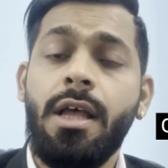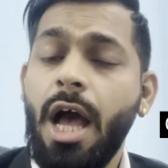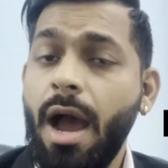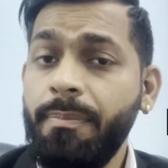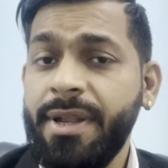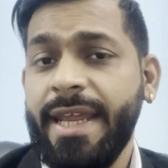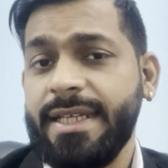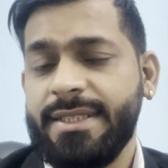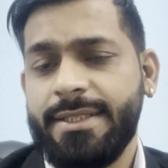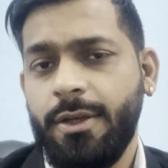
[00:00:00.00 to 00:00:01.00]

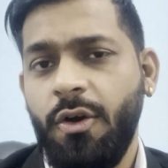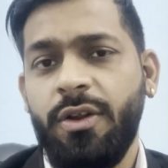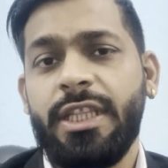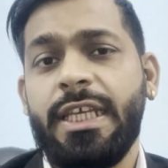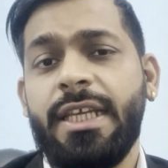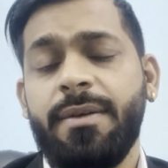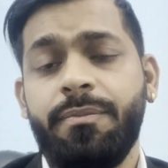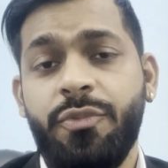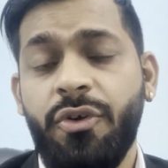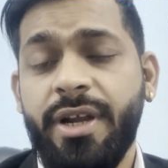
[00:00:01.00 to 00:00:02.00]
updates on the
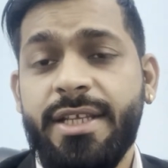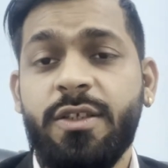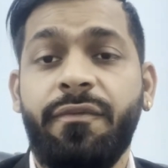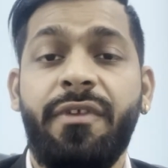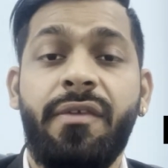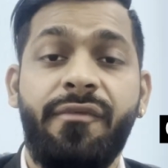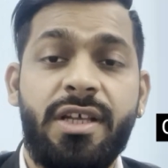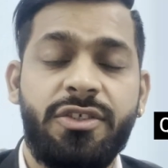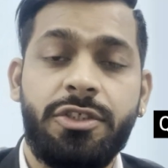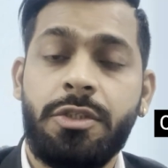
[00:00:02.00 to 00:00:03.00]
progress of
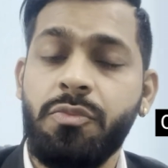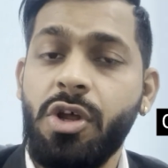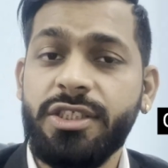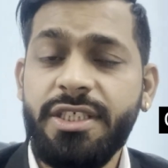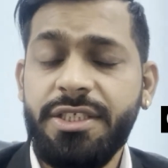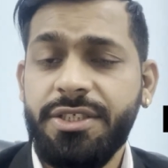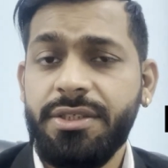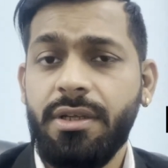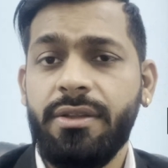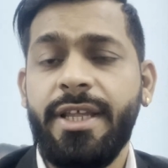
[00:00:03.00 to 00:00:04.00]
infrastructure projects
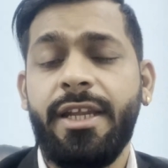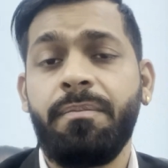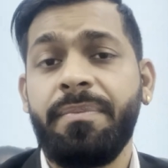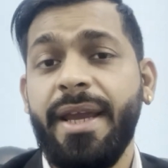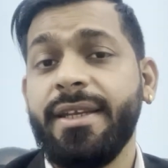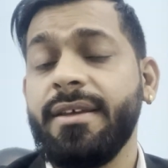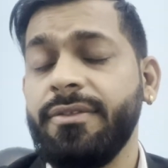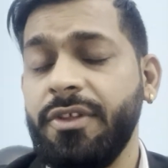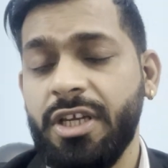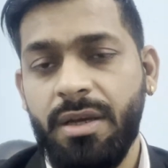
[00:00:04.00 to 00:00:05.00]
that impact
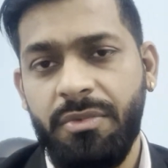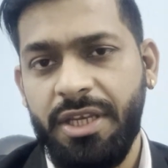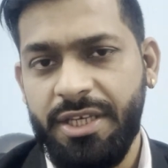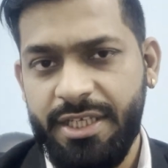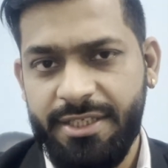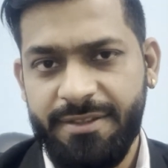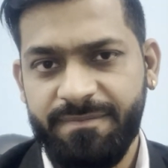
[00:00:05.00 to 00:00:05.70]
their communities.